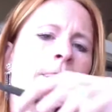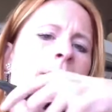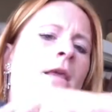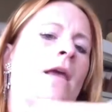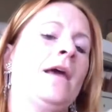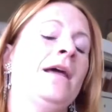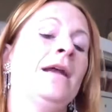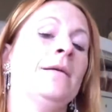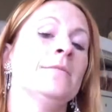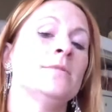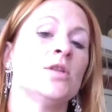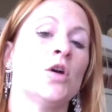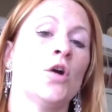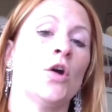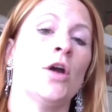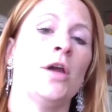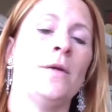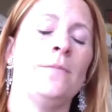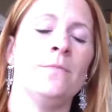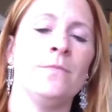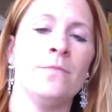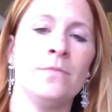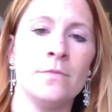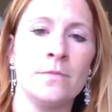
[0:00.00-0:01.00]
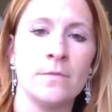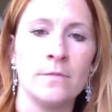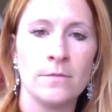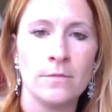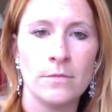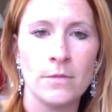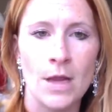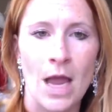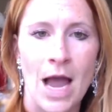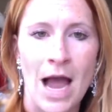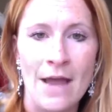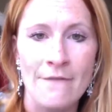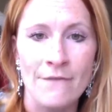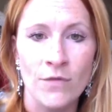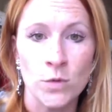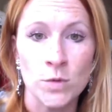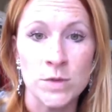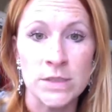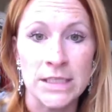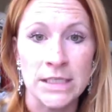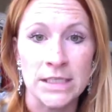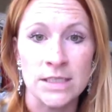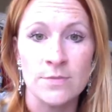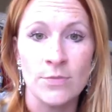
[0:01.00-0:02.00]
And I'm sorry,
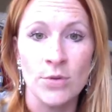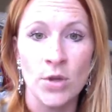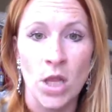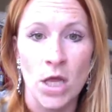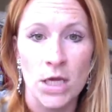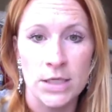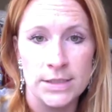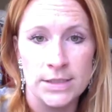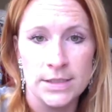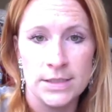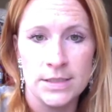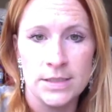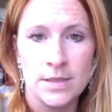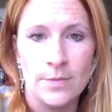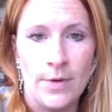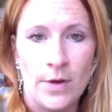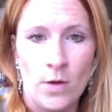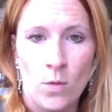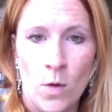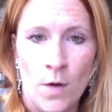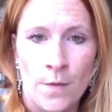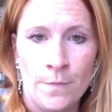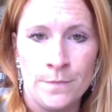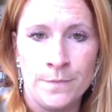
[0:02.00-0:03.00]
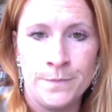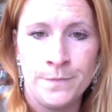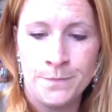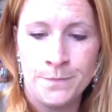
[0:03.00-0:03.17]
iPhone 6 Plus, it's the big one.